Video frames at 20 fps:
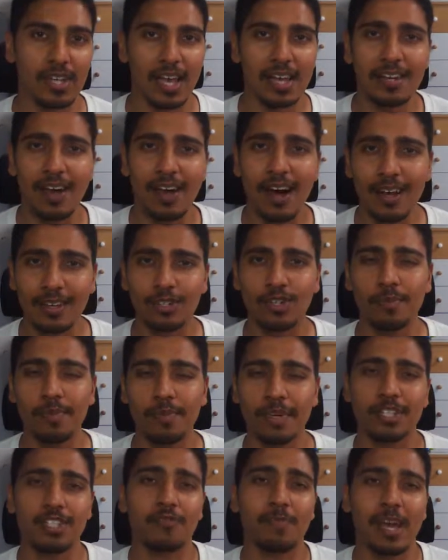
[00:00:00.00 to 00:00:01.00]
and also
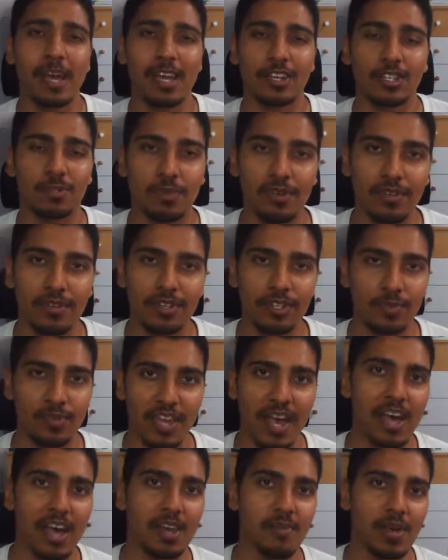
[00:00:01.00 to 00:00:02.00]
because of my experience with
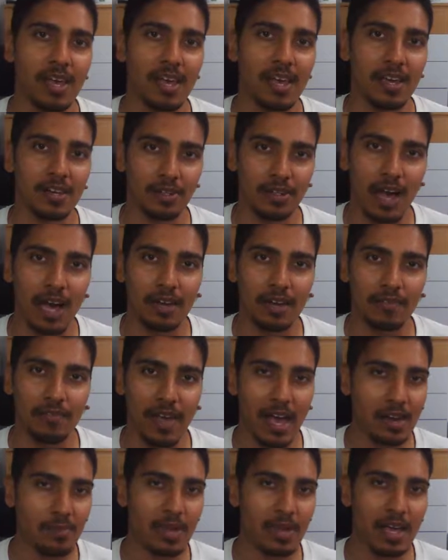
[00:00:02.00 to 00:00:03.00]
anime and a lot of
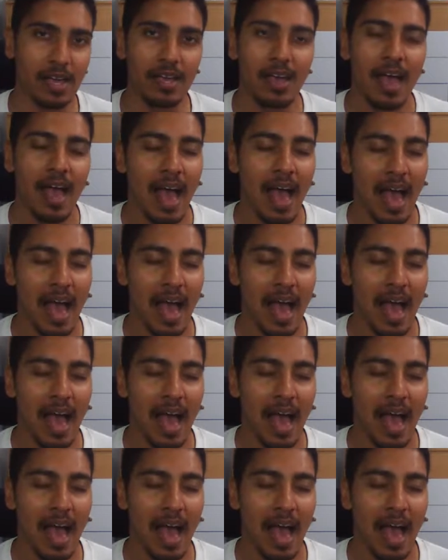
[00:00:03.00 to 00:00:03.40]
anime